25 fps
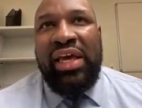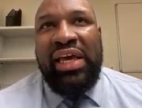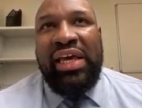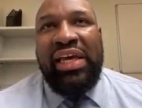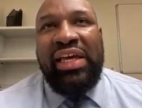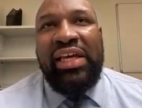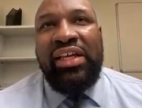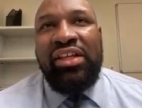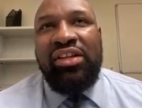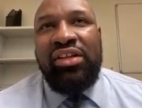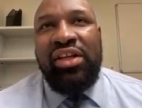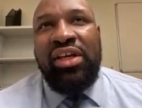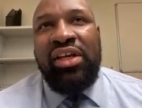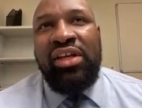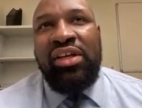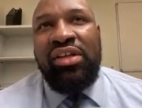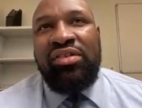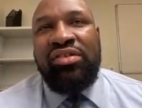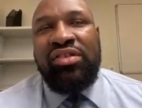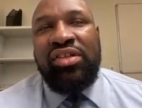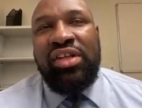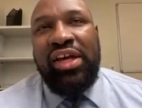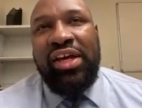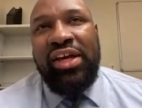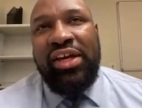He
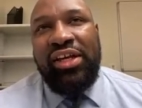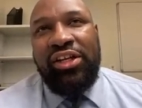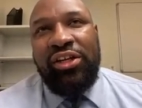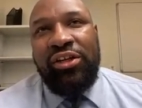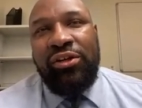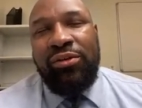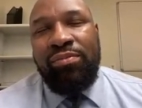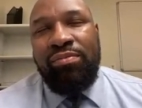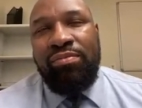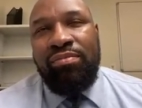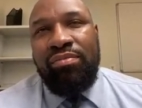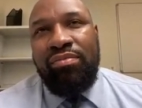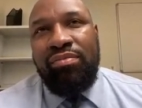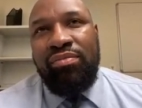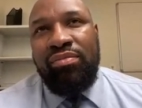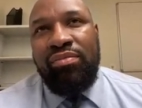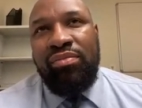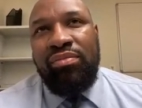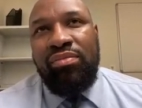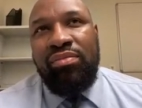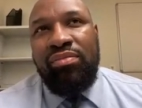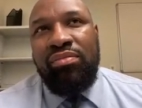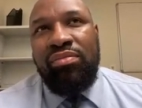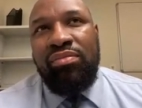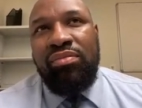said,
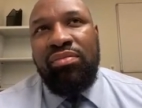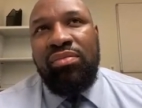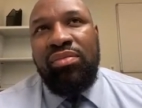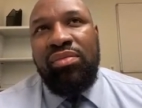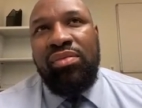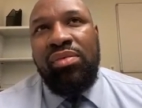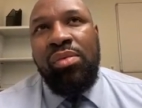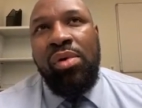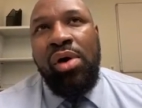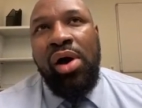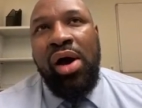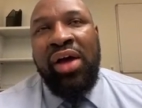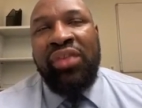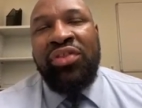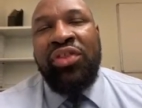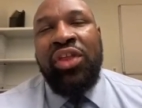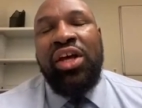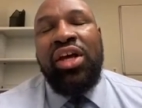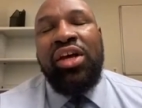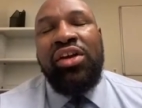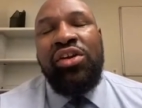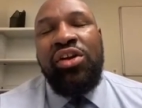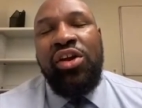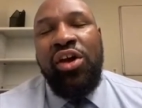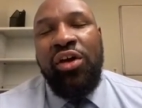I
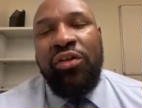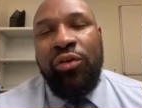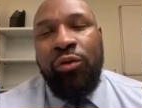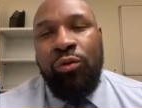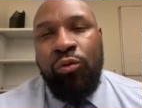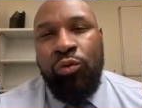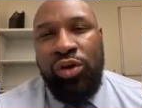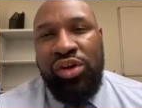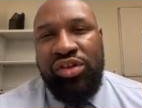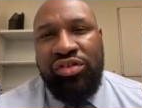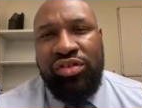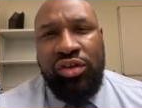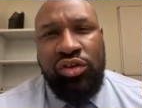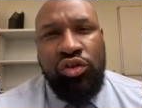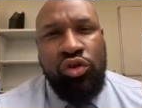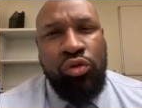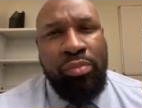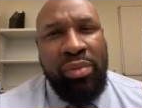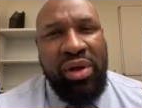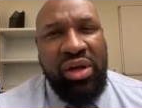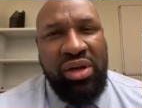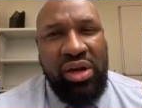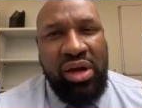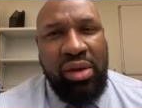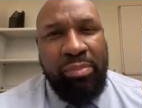think another reason you
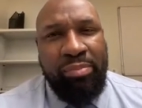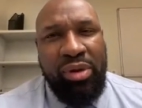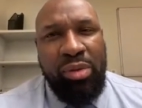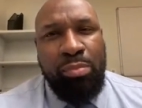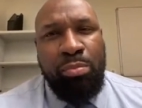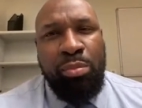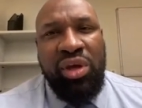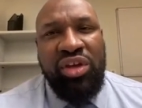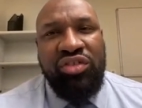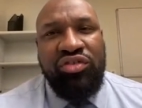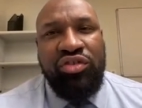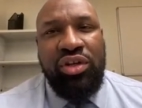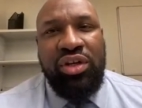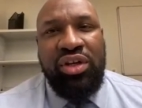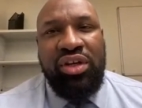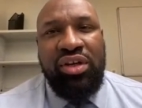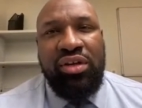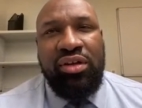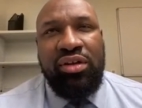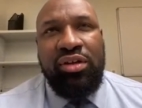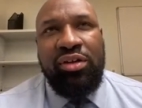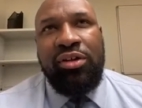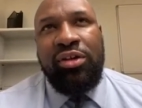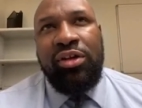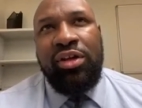may not be
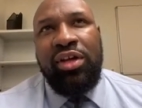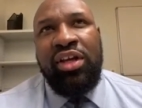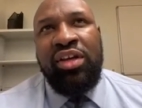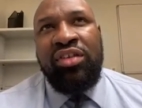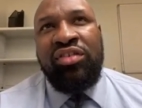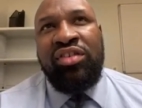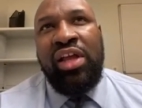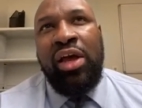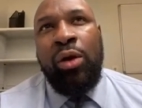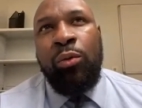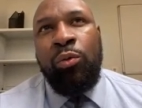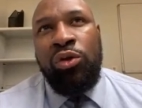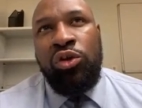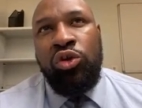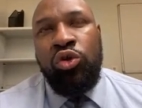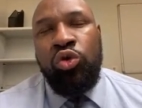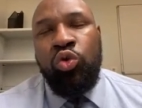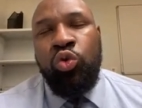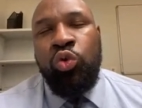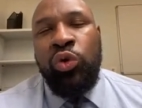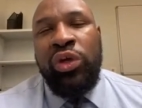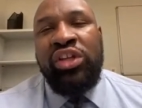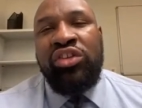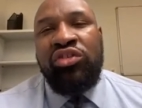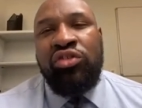mentioning is that when you
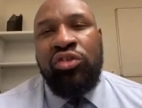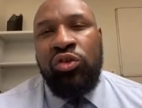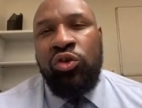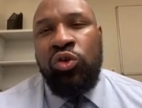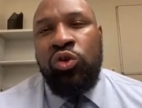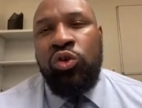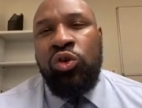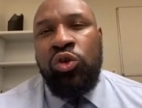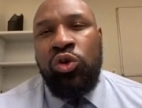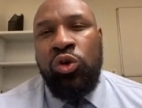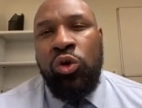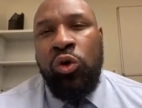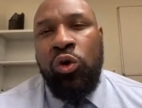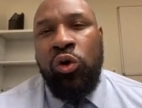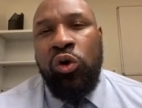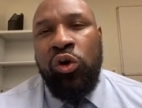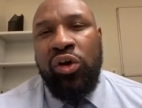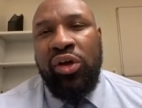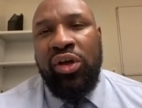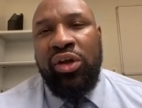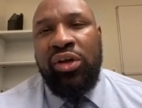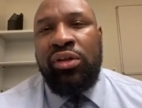went to New York,